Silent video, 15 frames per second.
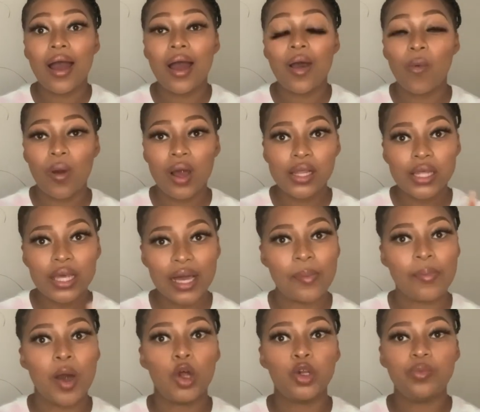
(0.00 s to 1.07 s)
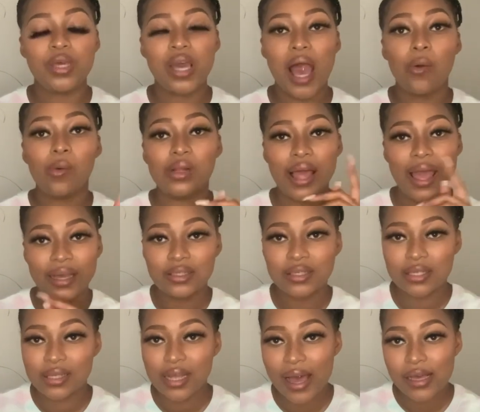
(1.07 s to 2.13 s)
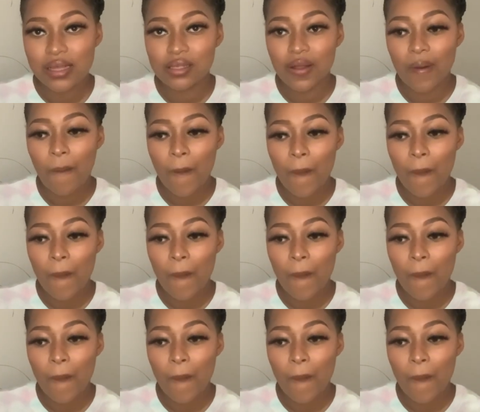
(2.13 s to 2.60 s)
One thing about me, I will exercise,